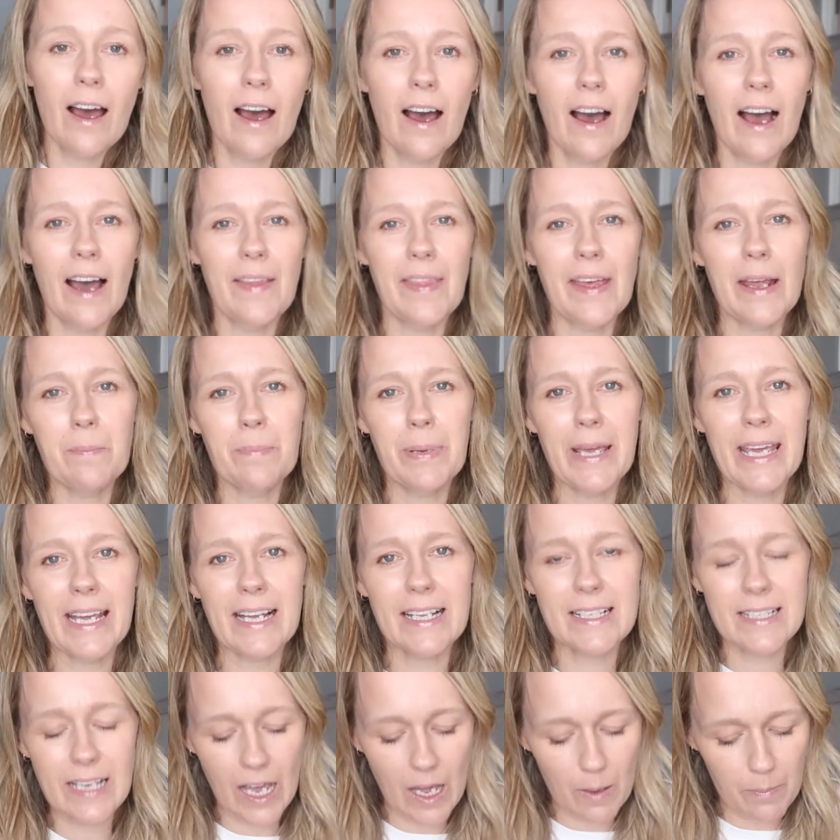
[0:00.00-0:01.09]
I then
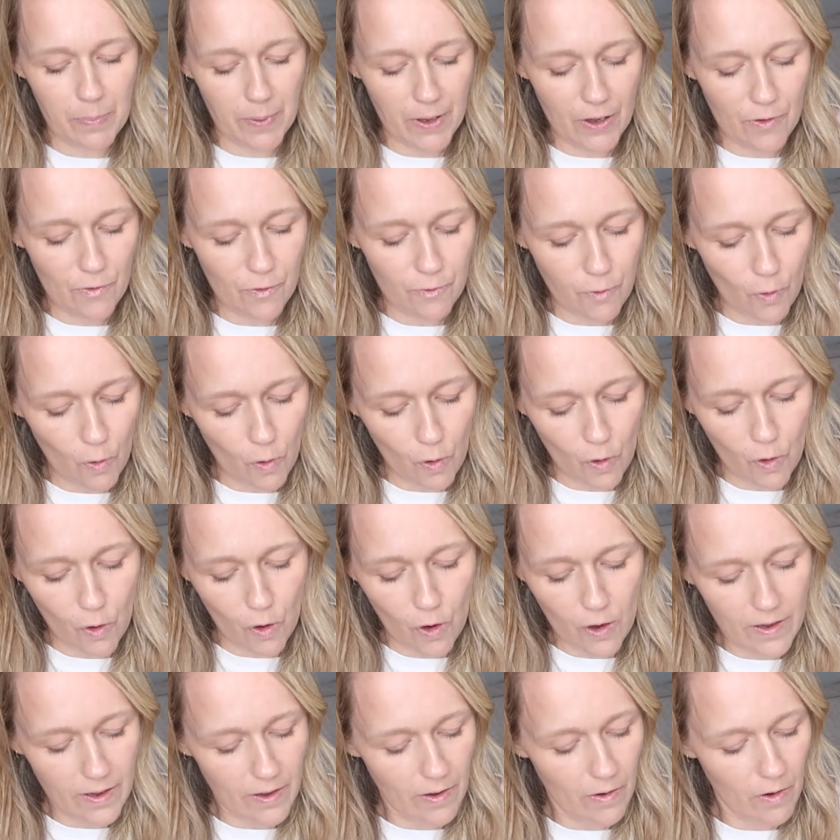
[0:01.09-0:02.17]
picked up
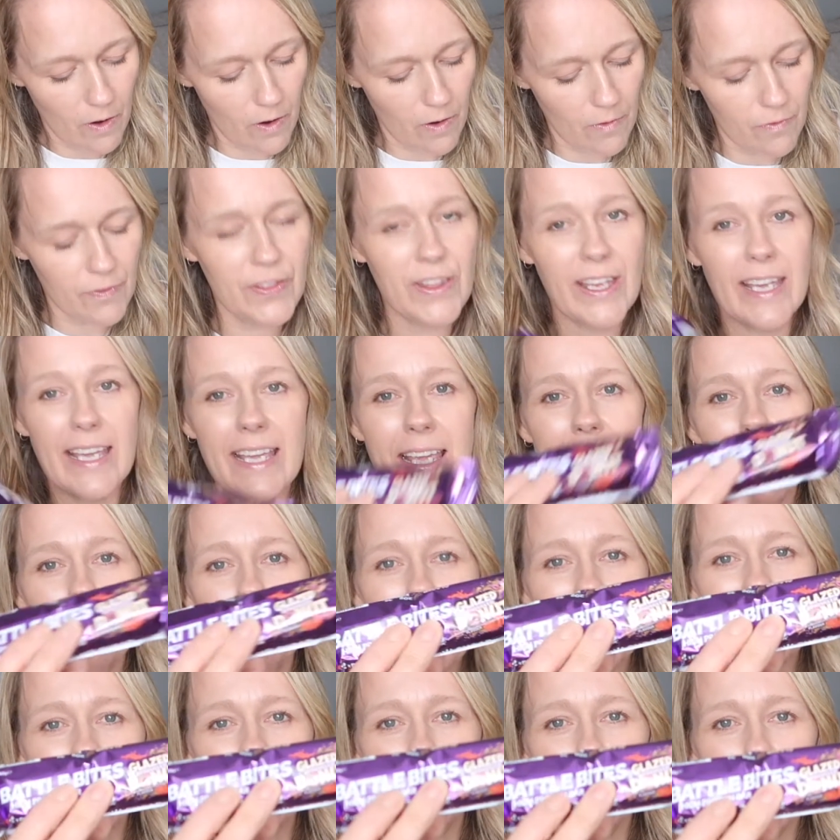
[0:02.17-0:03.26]
4 of the
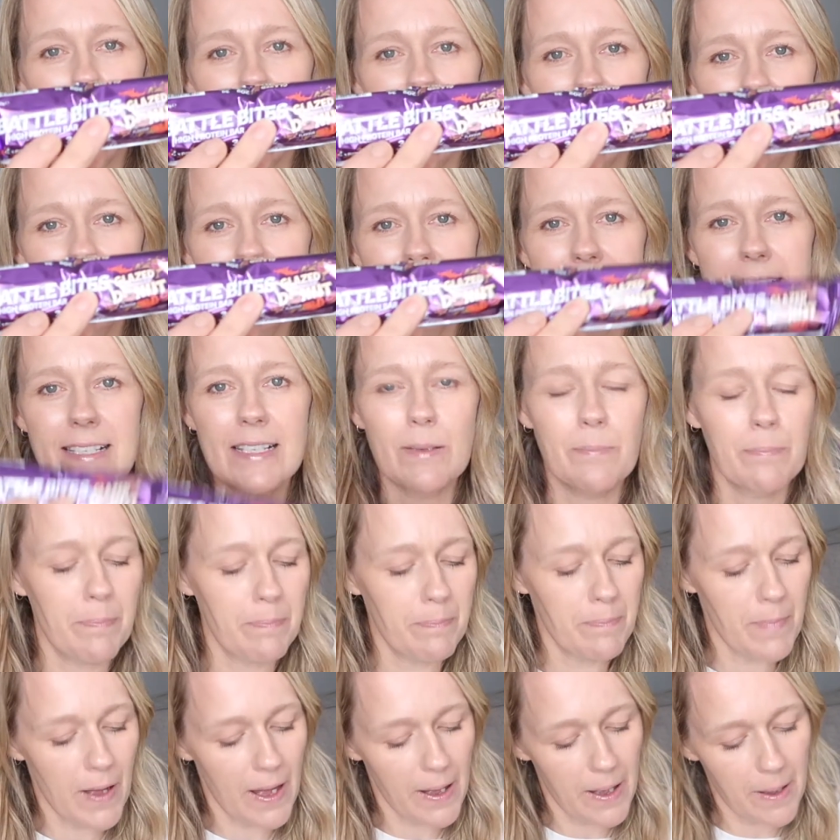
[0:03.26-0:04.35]
Battle Bites
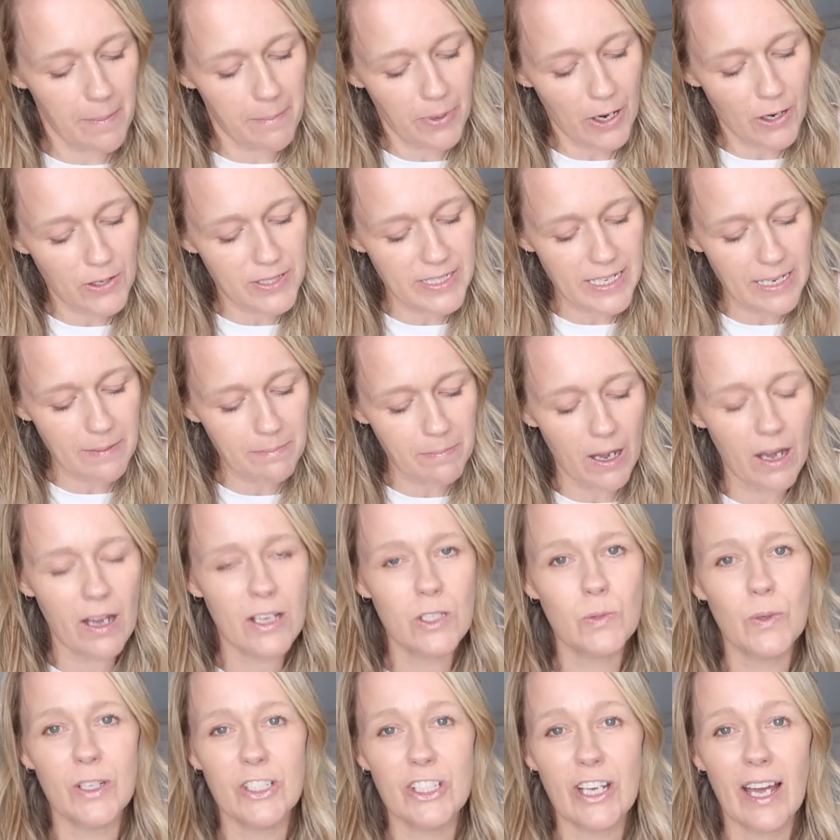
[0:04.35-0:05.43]
protein
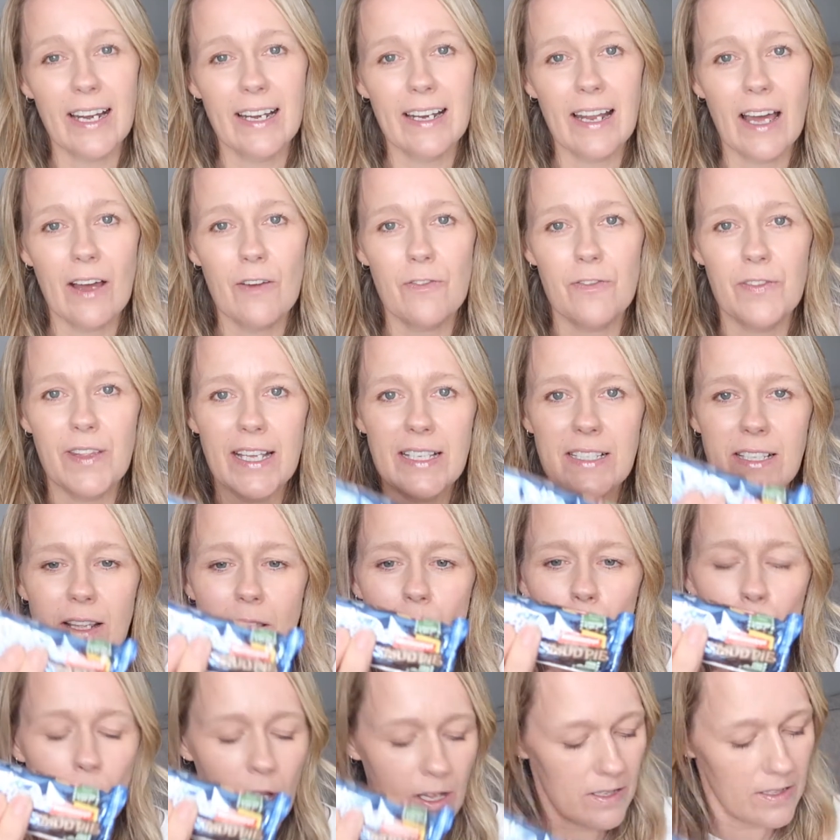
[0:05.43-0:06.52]
bars, which I love. These are
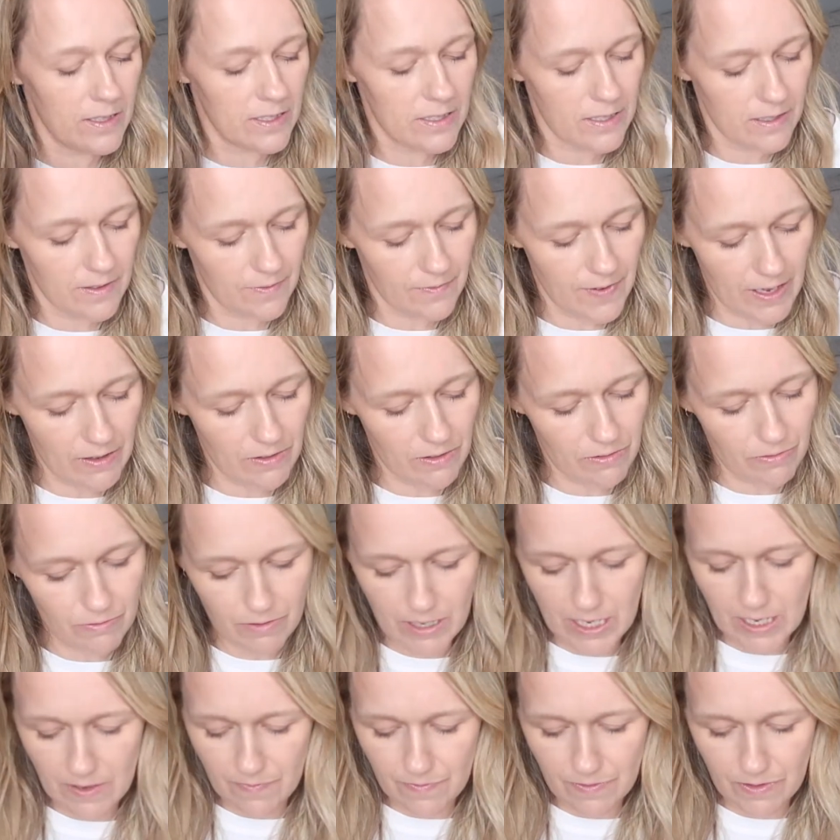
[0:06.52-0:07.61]
the ones, in fact
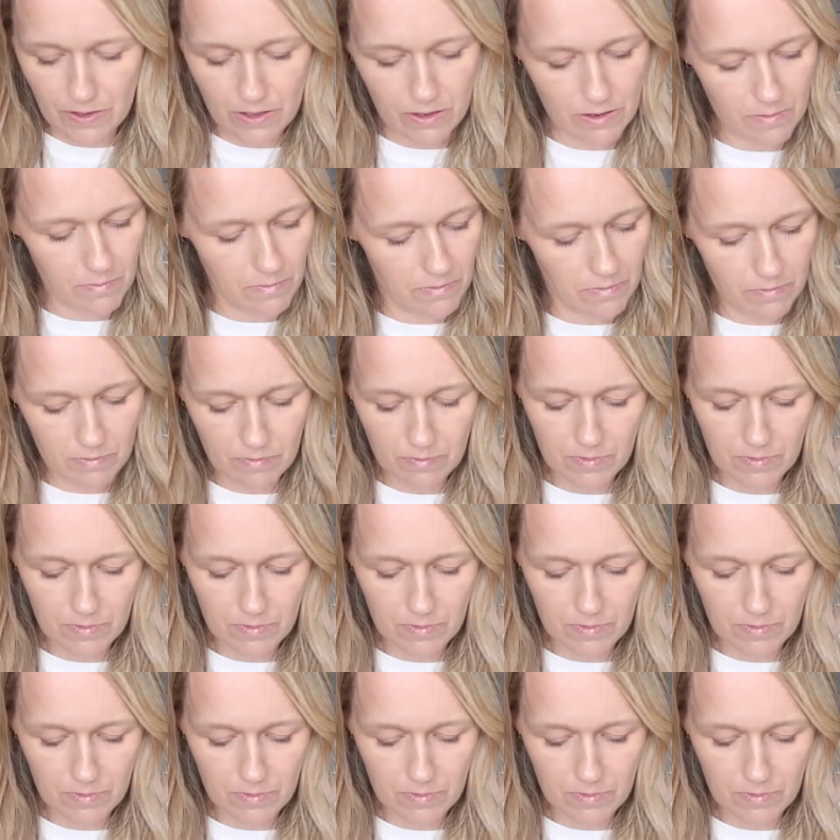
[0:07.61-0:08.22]
3 of them.